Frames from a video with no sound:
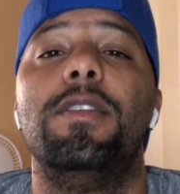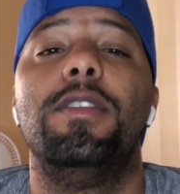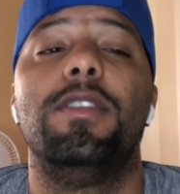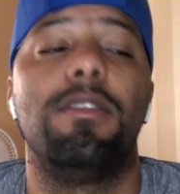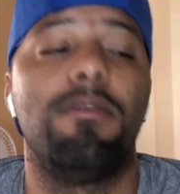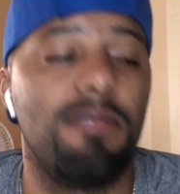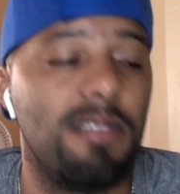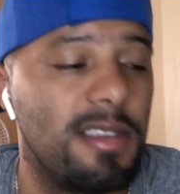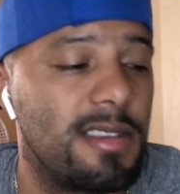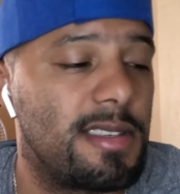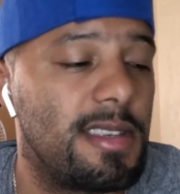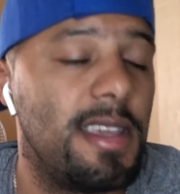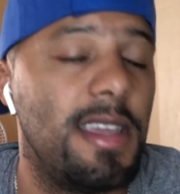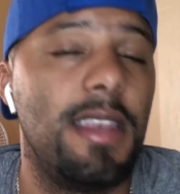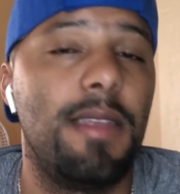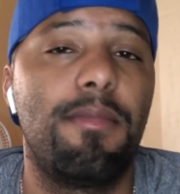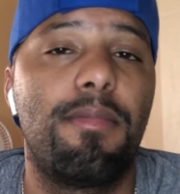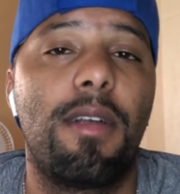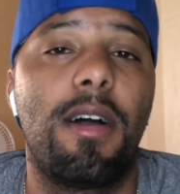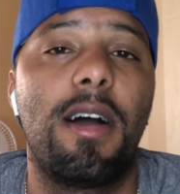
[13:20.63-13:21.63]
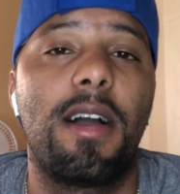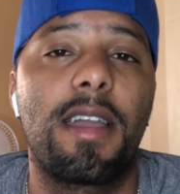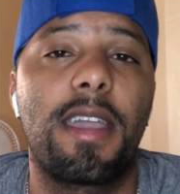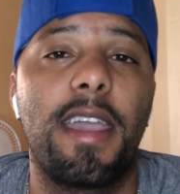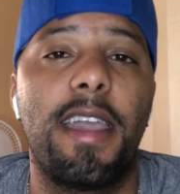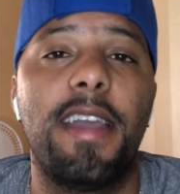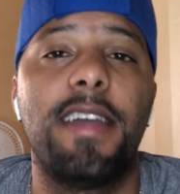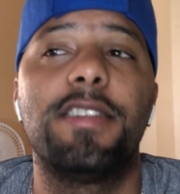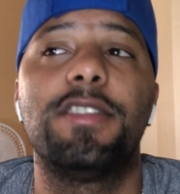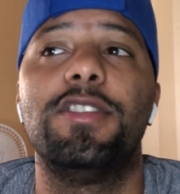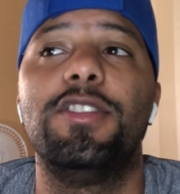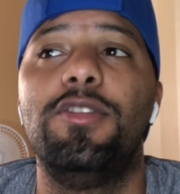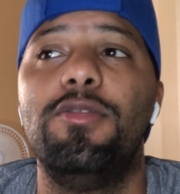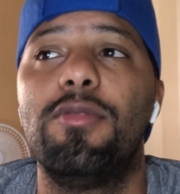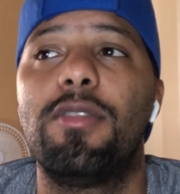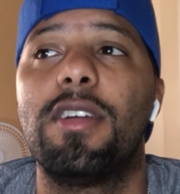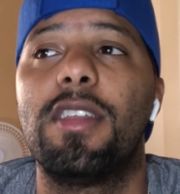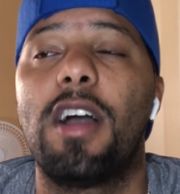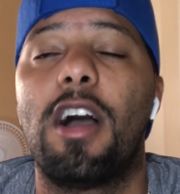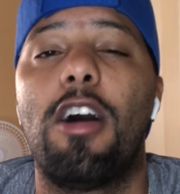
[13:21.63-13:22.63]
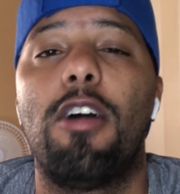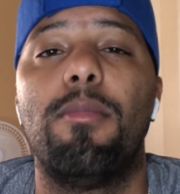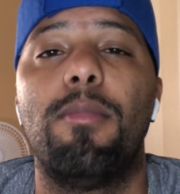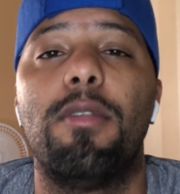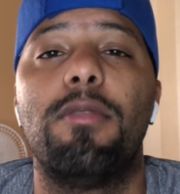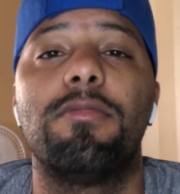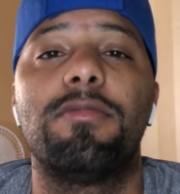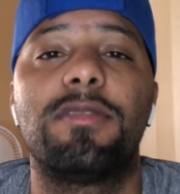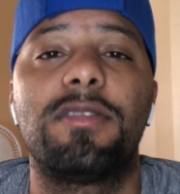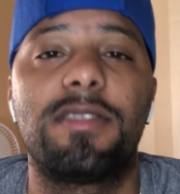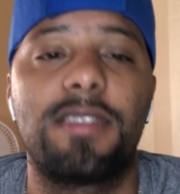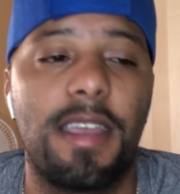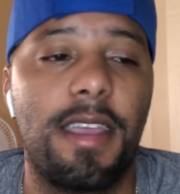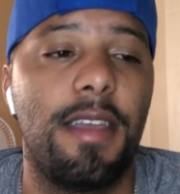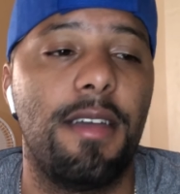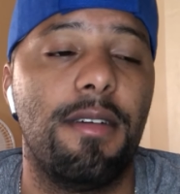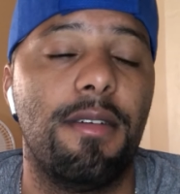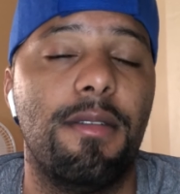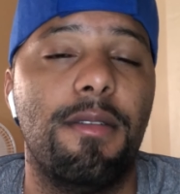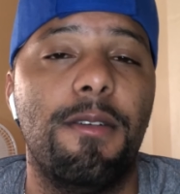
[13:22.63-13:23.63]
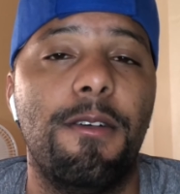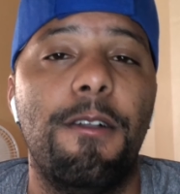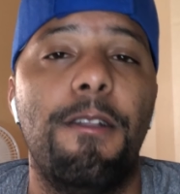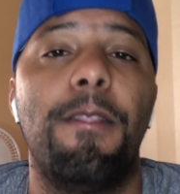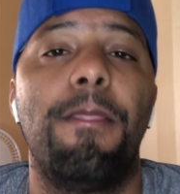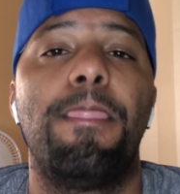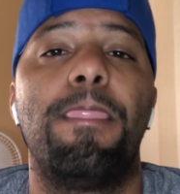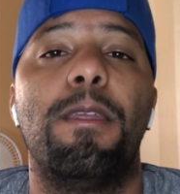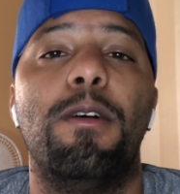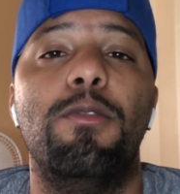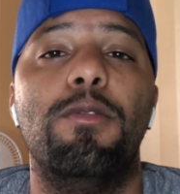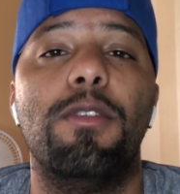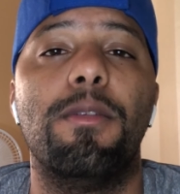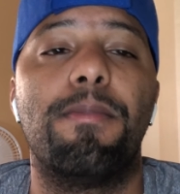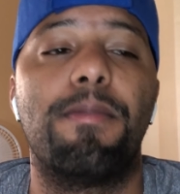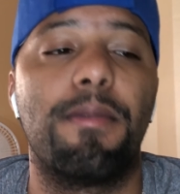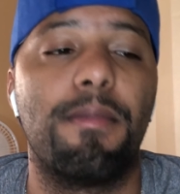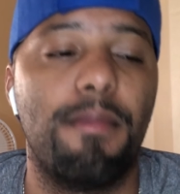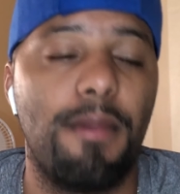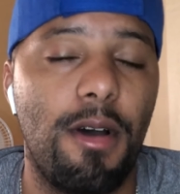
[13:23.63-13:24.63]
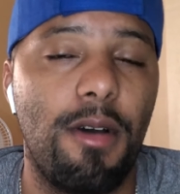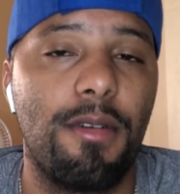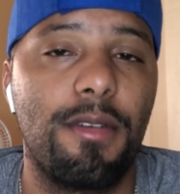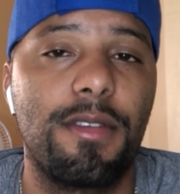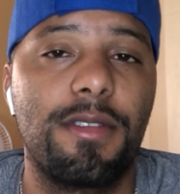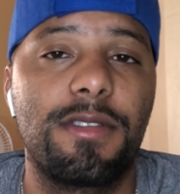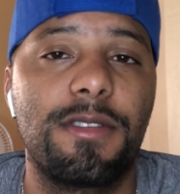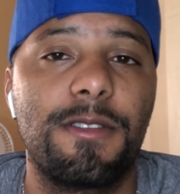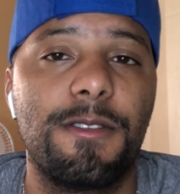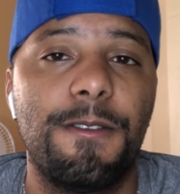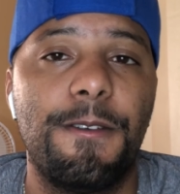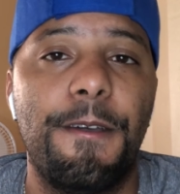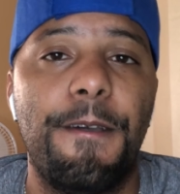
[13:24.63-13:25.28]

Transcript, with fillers: You listen to any broadcast, you can almost tell who the promoters,